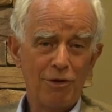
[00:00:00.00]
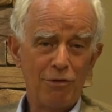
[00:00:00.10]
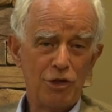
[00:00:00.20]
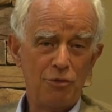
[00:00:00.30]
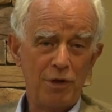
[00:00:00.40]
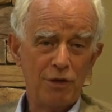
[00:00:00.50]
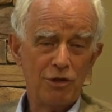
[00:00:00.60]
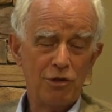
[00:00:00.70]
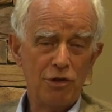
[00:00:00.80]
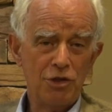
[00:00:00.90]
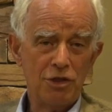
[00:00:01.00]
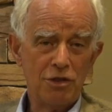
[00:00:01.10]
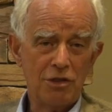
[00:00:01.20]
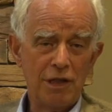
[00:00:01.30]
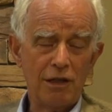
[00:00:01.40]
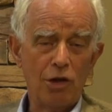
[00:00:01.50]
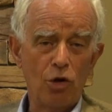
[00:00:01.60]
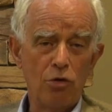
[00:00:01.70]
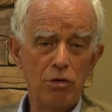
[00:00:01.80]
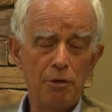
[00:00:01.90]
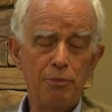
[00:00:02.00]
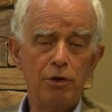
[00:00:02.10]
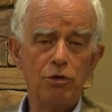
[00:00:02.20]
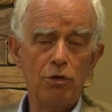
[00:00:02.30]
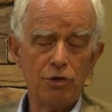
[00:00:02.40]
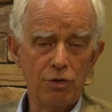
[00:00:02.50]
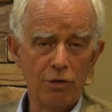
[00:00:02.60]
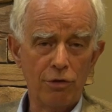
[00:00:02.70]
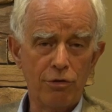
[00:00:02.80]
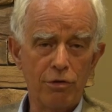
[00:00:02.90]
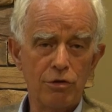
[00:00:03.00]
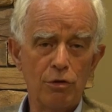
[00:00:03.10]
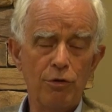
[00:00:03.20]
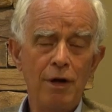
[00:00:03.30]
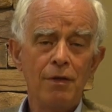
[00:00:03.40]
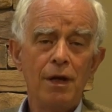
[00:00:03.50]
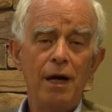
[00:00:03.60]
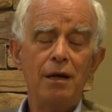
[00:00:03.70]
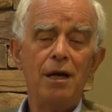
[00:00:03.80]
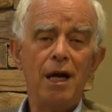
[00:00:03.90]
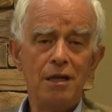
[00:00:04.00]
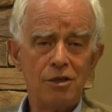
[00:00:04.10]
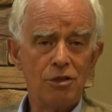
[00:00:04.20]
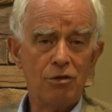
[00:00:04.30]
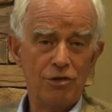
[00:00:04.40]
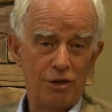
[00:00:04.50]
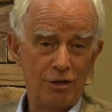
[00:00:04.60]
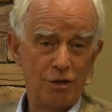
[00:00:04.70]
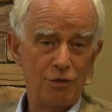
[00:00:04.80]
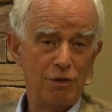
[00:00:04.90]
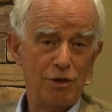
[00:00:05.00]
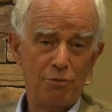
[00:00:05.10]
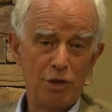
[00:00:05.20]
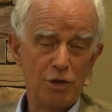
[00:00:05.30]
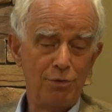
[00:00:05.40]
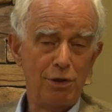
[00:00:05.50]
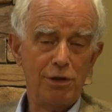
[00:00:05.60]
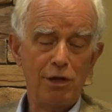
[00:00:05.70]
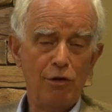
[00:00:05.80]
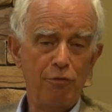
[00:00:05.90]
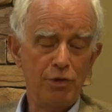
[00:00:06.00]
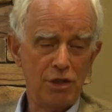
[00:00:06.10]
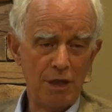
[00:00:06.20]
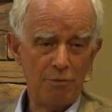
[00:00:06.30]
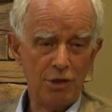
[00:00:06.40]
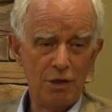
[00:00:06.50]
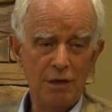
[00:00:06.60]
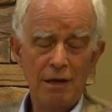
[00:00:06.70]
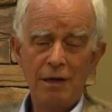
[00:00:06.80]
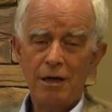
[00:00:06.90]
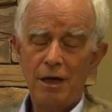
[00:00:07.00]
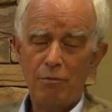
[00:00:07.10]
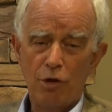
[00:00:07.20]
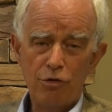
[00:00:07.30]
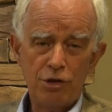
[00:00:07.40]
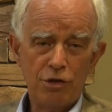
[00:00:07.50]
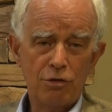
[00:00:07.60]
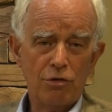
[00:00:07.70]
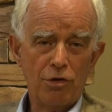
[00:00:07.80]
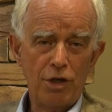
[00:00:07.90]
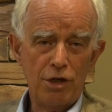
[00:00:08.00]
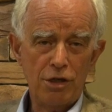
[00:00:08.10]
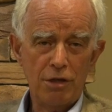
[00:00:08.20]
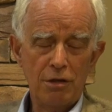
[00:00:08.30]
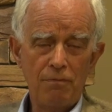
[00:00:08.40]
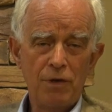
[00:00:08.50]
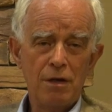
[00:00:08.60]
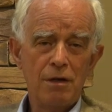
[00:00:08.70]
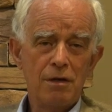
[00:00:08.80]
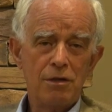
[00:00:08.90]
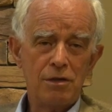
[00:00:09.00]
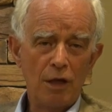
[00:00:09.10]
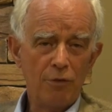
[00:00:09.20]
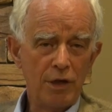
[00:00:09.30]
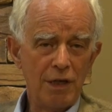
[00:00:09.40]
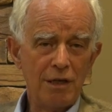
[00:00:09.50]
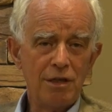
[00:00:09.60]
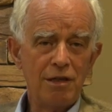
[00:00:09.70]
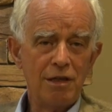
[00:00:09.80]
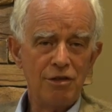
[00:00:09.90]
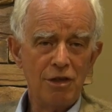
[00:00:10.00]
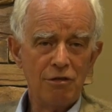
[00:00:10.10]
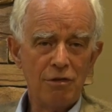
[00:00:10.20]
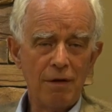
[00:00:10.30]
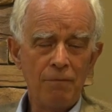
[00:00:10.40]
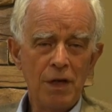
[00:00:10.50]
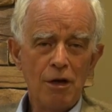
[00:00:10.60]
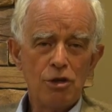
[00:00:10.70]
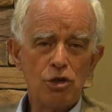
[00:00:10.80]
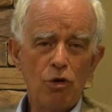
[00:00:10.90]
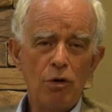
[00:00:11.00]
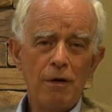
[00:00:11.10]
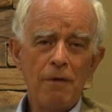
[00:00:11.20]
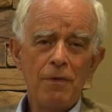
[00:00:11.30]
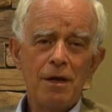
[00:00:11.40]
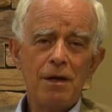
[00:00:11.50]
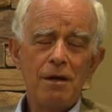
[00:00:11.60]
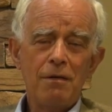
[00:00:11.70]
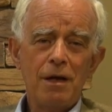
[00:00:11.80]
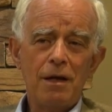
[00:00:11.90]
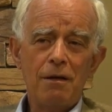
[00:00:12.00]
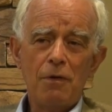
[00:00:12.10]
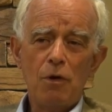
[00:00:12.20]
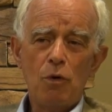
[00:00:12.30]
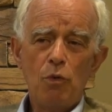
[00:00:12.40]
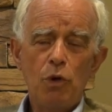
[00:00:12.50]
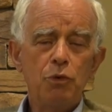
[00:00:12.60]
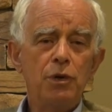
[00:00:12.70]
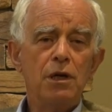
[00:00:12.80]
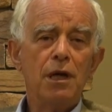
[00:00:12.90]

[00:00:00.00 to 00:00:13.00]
to experience consciousness, let alone the paradoxical occurrence of enhanced consciousness with the possibility of perception, emotion, cognition, self-identity, etc. So what we